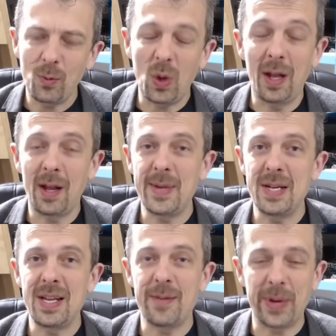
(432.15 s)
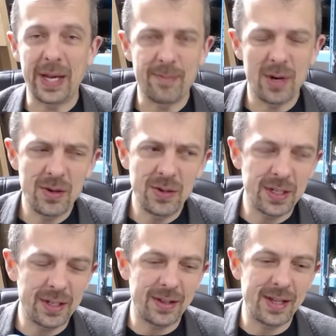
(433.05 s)
While I'm in nitpick
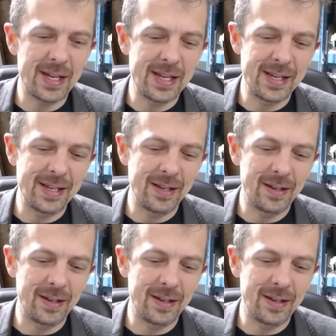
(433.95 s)
mode, the